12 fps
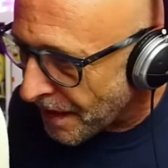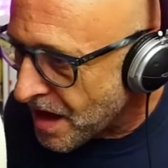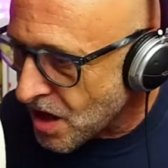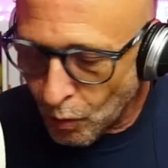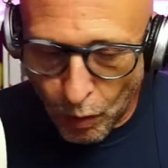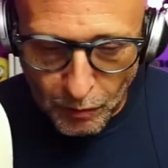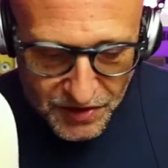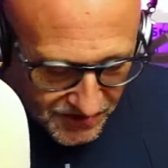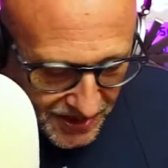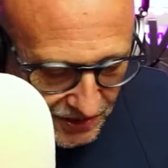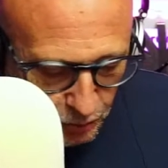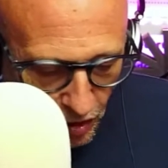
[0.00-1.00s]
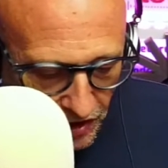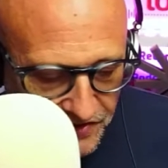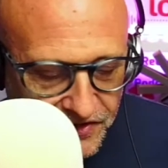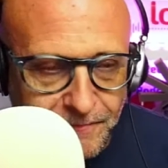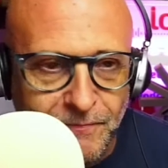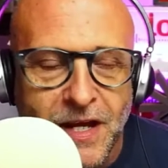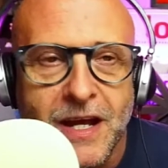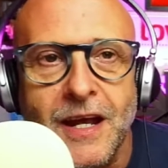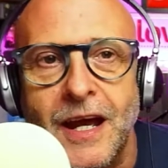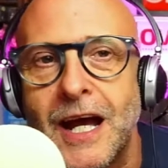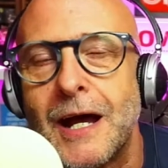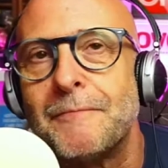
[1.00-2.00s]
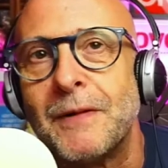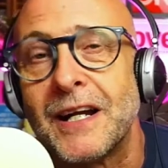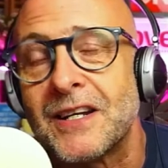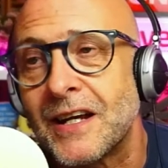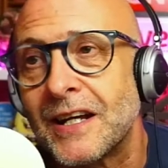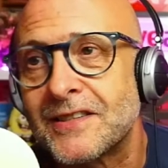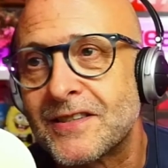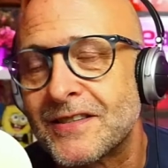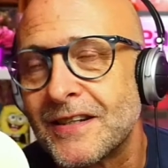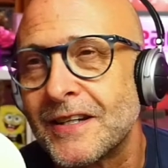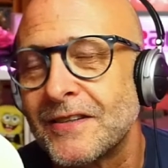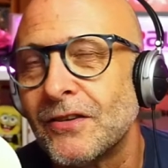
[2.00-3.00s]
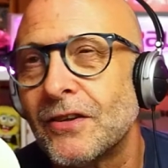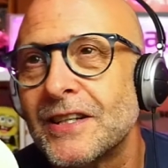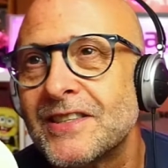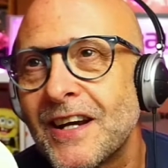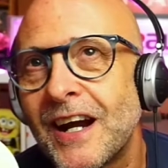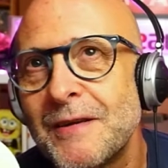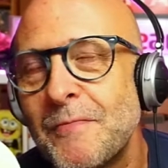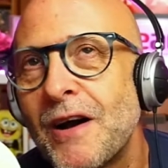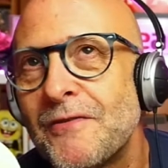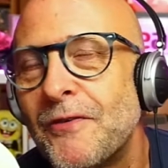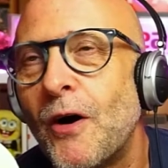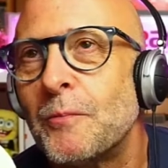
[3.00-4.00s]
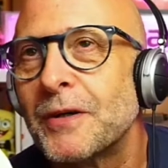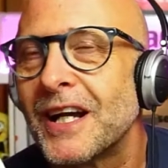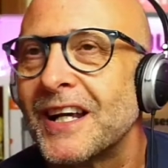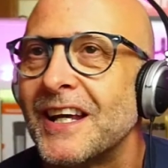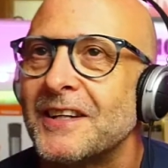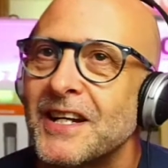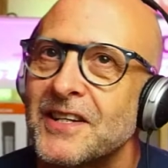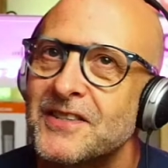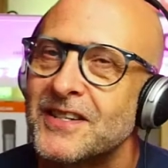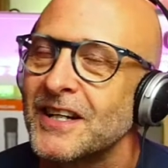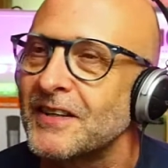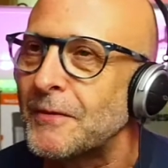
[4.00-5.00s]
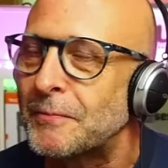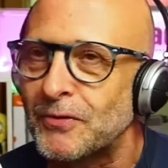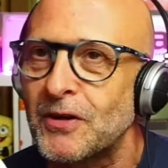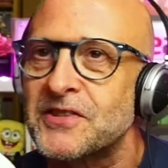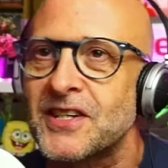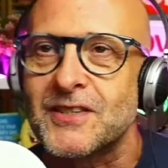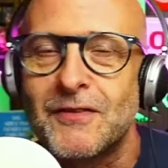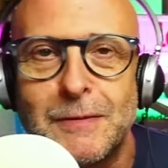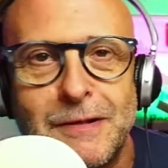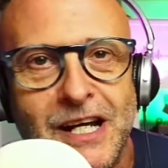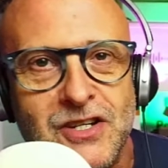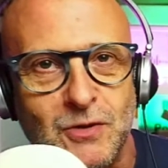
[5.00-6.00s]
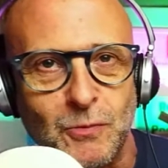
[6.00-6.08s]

what we did was, and it's not entirely my fault, but it's kind of a process of elimination.